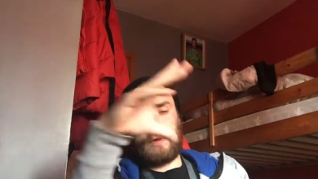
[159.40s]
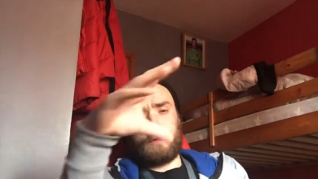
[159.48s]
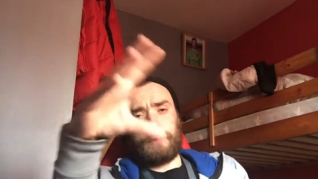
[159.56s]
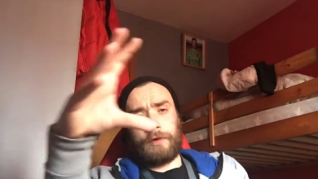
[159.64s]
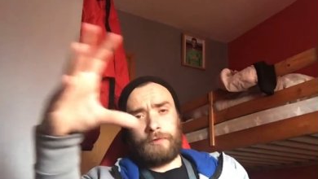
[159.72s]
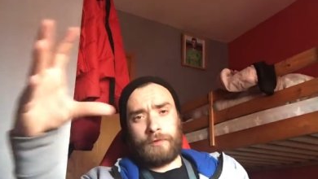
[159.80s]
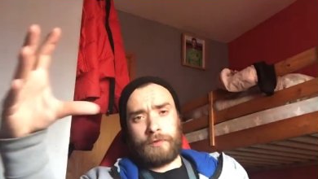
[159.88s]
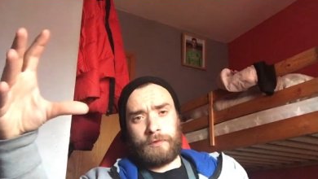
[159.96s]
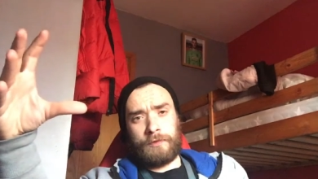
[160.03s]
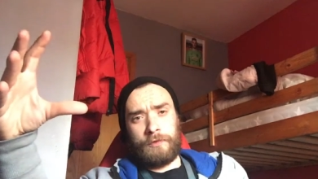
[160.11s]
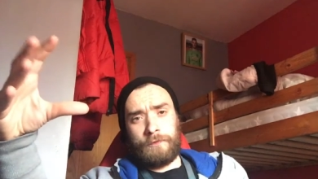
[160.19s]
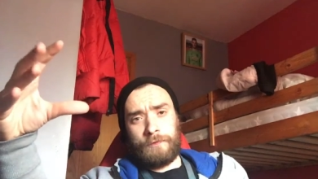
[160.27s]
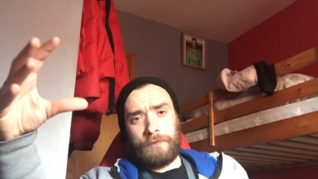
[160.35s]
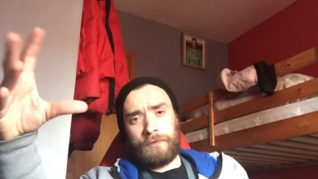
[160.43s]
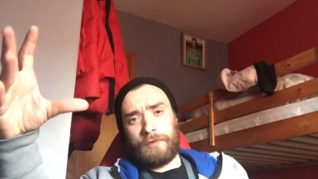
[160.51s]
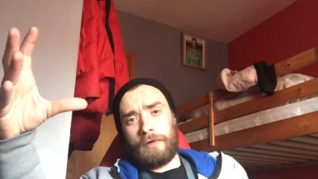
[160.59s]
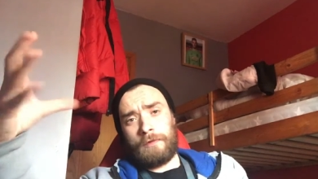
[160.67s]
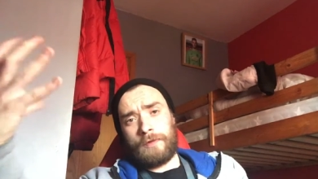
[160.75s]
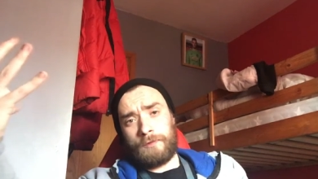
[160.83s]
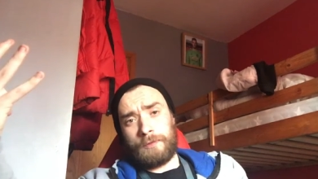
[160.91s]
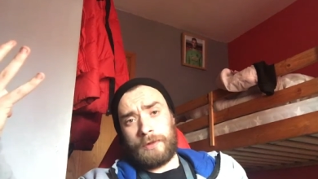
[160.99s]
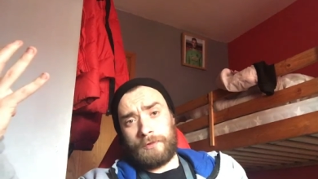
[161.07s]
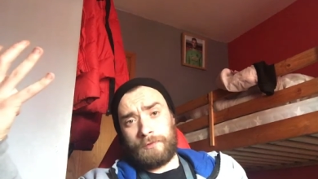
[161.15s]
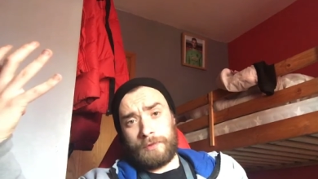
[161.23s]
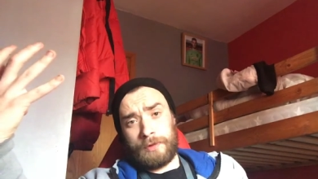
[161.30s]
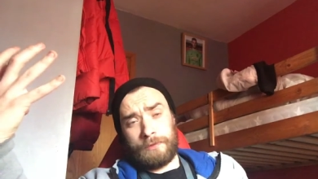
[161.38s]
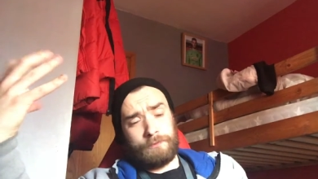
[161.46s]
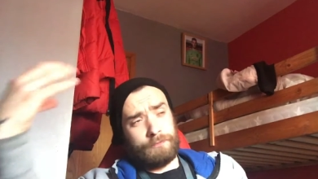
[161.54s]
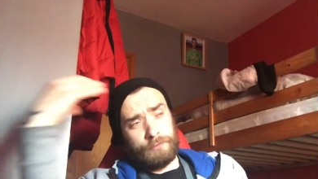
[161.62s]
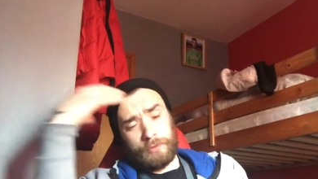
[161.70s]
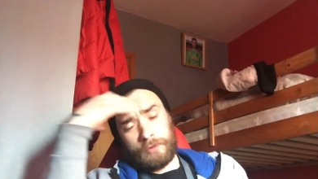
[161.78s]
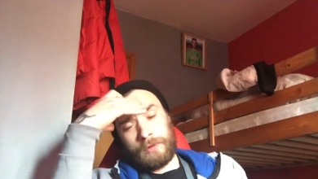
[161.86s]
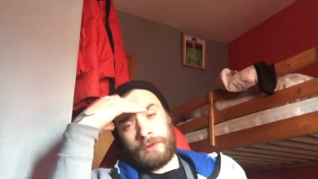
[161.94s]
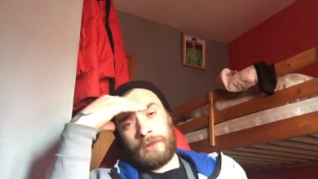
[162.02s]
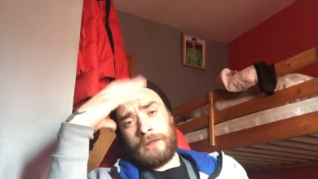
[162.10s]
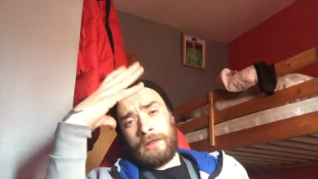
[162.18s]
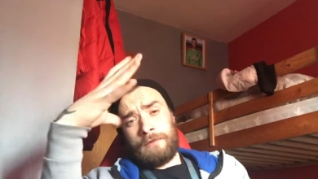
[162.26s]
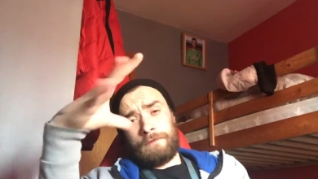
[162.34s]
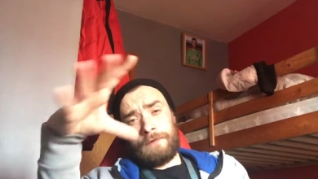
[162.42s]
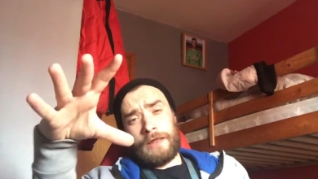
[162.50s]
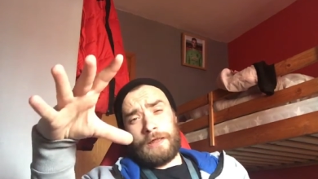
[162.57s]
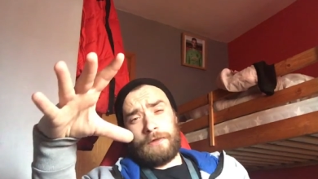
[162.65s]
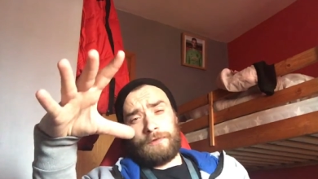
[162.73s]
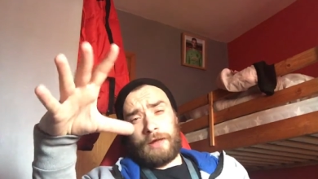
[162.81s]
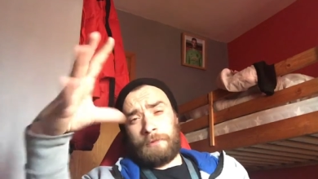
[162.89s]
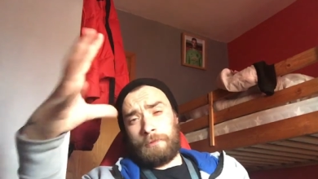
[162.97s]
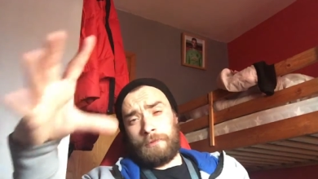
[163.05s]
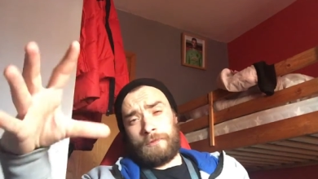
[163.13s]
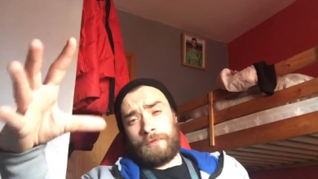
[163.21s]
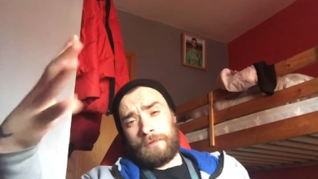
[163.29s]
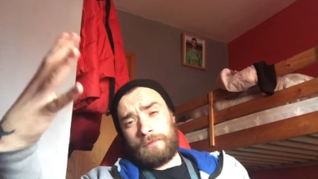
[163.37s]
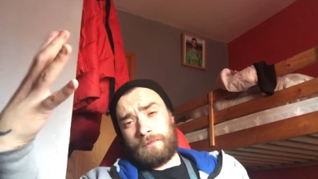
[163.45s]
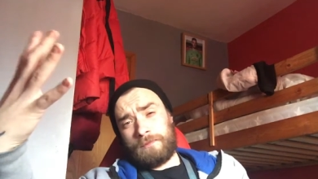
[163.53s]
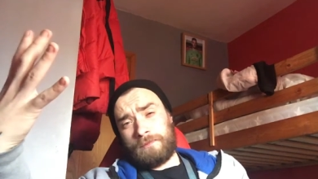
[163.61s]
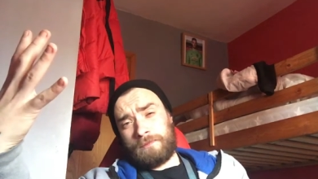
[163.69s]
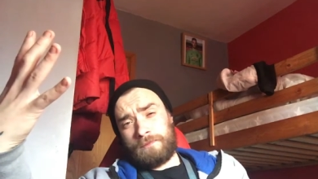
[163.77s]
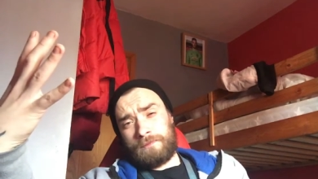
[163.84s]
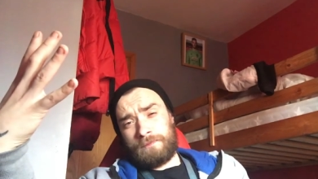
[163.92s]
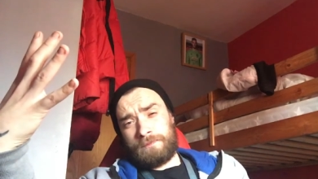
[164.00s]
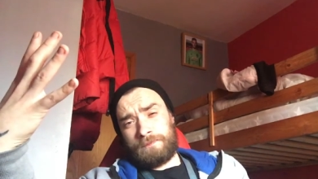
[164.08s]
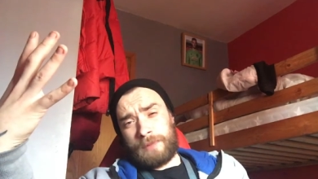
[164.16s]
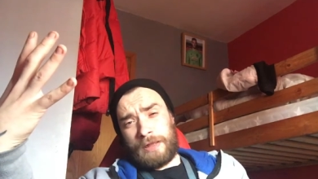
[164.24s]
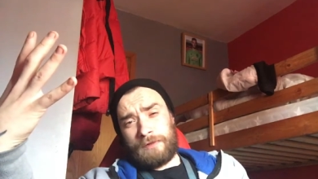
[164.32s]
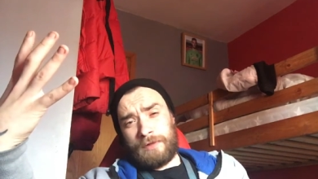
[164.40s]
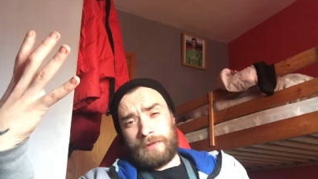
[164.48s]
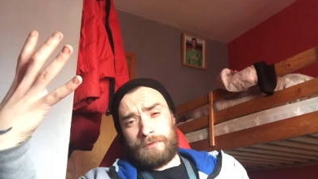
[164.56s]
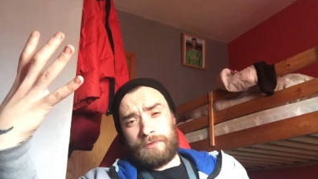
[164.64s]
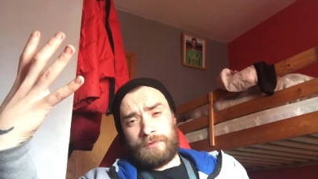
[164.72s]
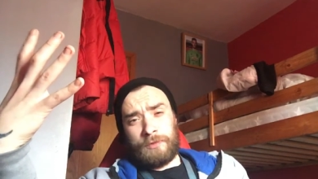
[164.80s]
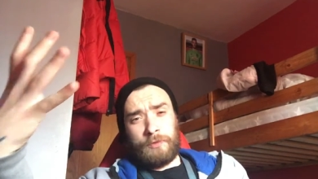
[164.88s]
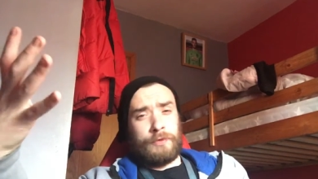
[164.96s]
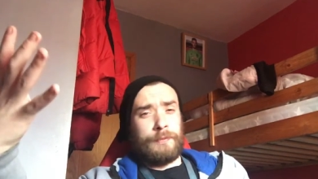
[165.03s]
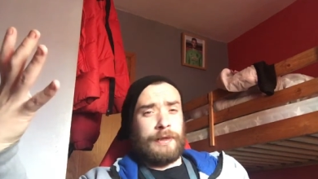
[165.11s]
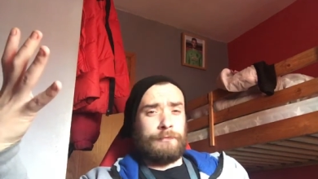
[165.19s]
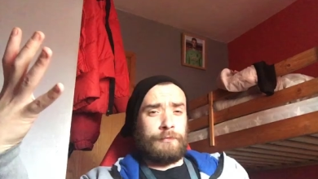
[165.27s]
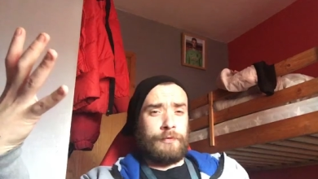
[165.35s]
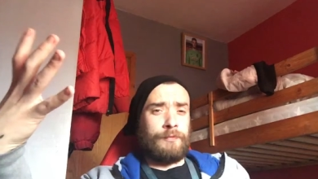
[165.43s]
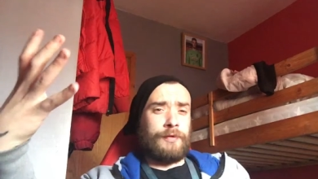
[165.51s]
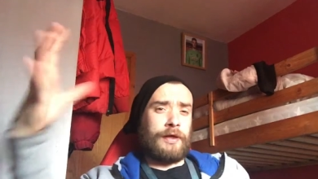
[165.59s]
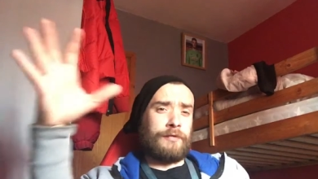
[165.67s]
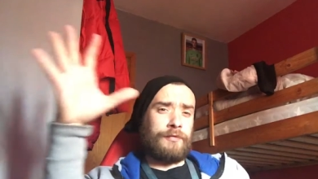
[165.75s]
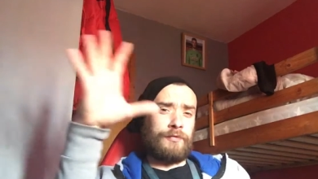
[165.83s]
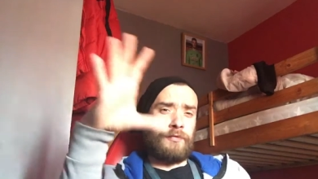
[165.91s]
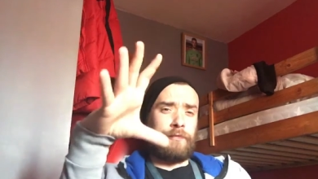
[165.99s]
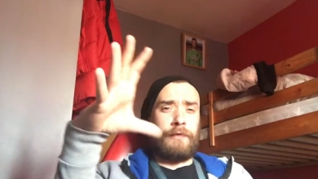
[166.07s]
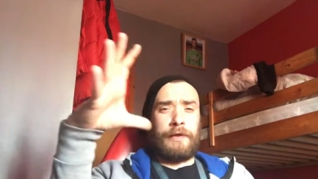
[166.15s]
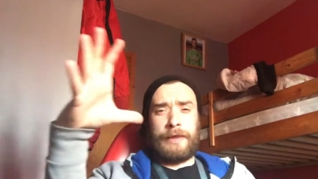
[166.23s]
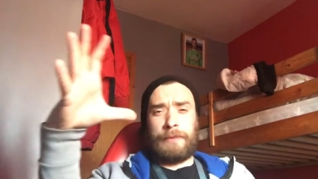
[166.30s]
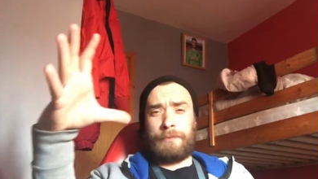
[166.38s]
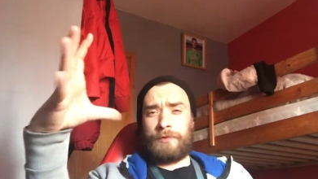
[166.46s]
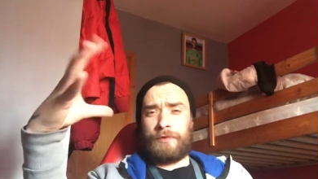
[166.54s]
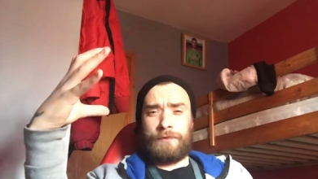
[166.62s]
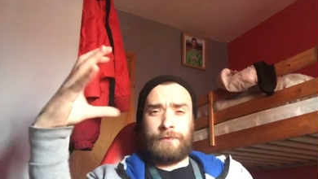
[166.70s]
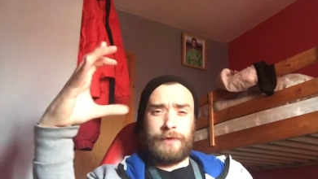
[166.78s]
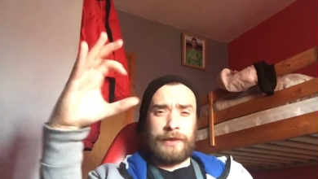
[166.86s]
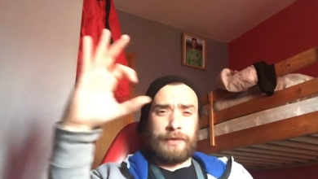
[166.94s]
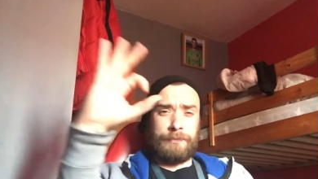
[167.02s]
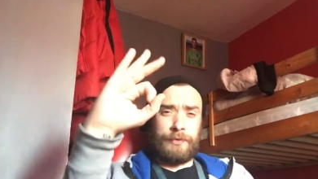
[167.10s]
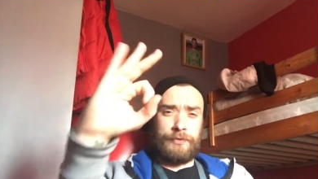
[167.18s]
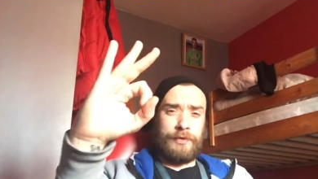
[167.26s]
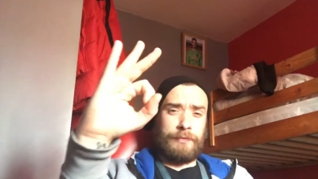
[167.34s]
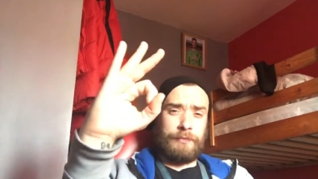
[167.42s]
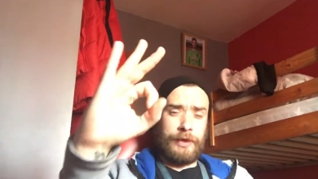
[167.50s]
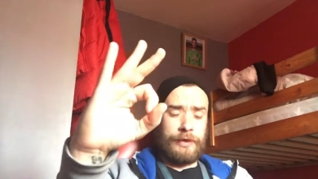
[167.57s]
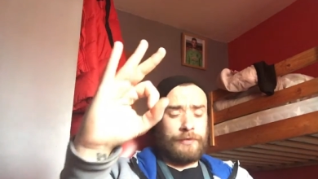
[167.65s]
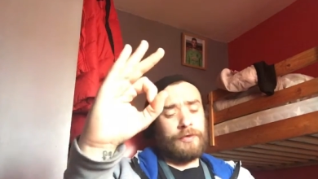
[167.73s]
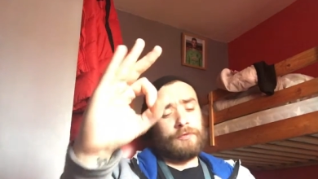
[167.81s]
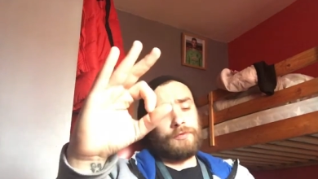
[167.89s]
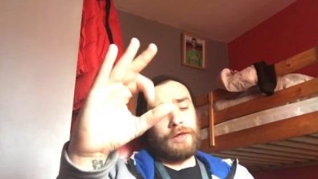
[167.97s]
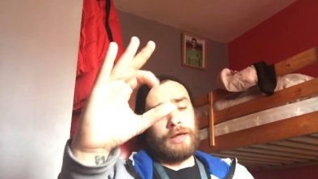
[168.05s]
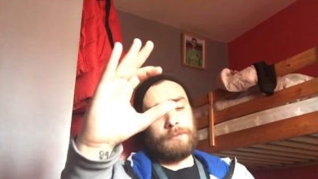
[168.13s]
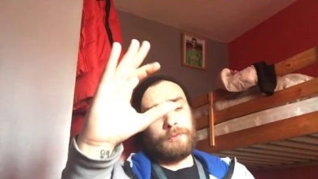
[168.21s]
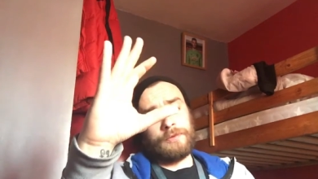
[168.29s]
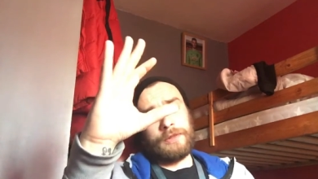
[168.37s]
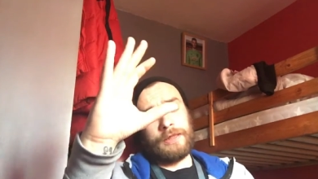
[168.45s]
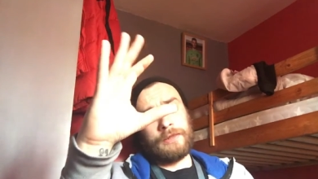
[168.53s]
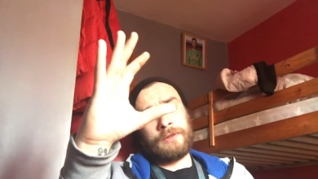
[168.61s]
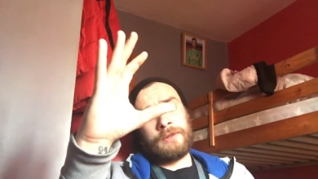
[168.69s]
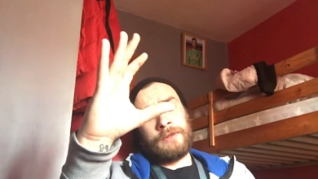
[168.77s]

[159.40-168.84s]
the rate of Corfu Sidari 2021 videos. I will do. Basically talk about room tax and stuff like that, because I think I missed them details out. But yeah,